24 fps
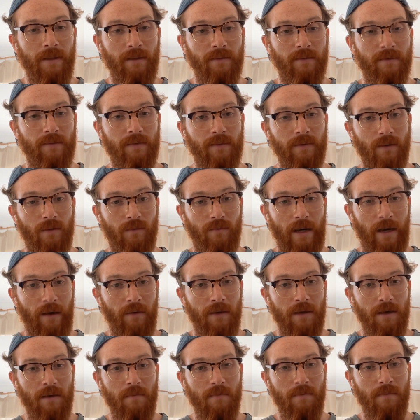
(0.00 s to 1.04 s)
built
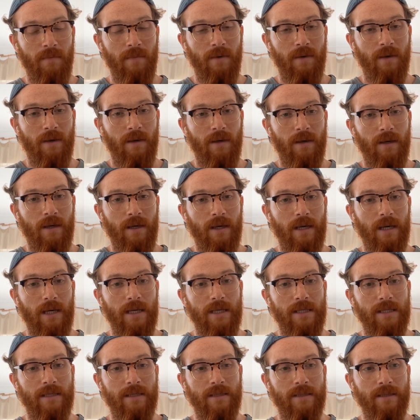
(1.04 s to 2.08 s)
around him
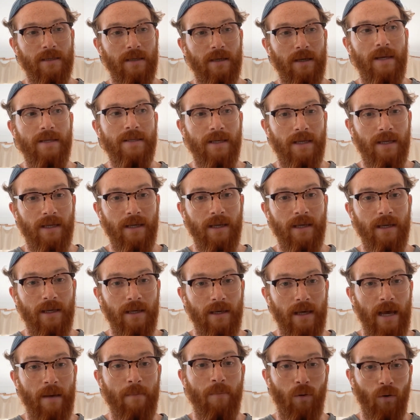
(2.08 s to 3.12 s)
is
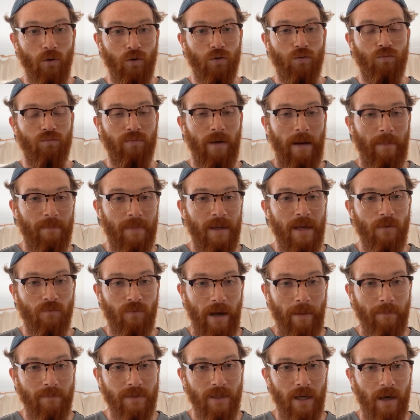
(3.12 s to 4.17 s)
basically able to being
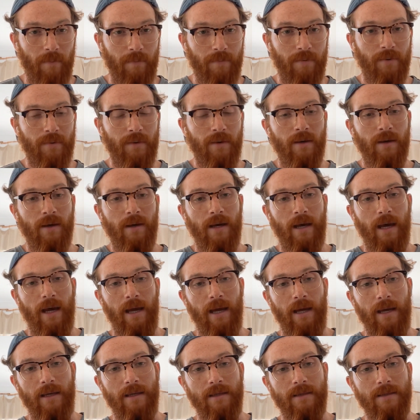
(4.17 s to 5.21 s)
ramped up
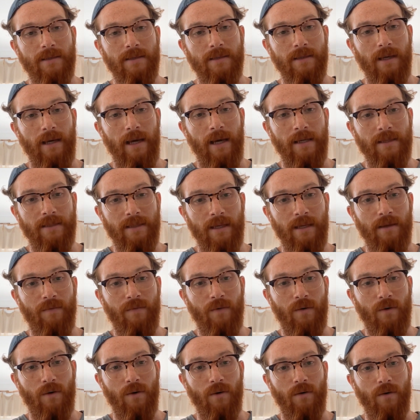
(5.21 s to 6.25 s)
and
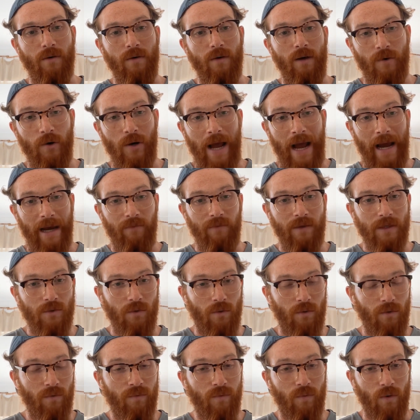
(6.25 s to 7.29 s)
deliver very high
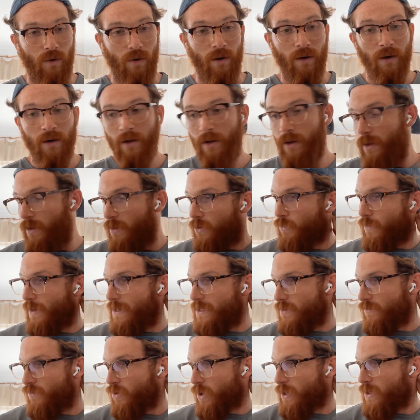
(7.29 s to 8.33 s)
results for the
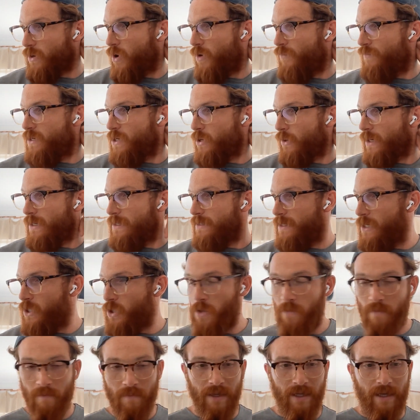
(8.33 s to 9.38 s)
rest of the
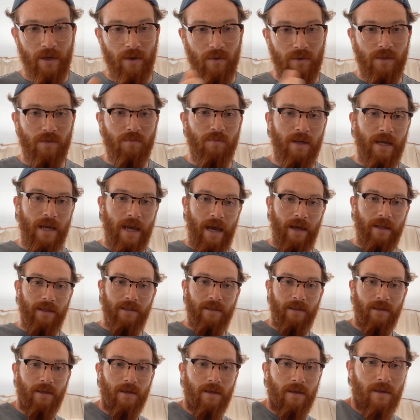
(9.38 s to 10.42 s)
organization because
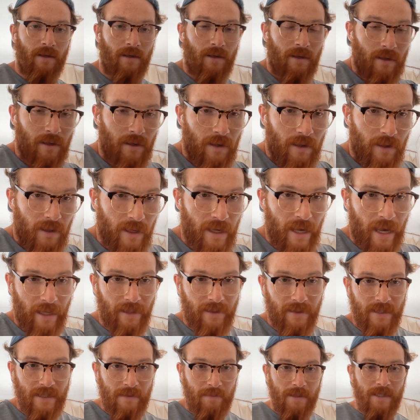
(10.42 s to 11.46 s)
he
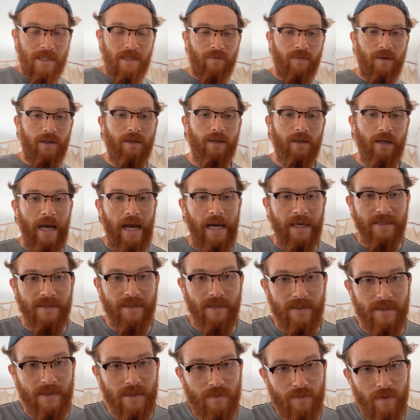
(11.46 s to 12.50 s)
had these specific
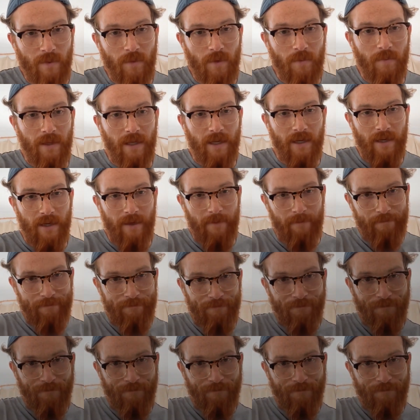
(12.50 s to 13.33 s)
assets from the beginning.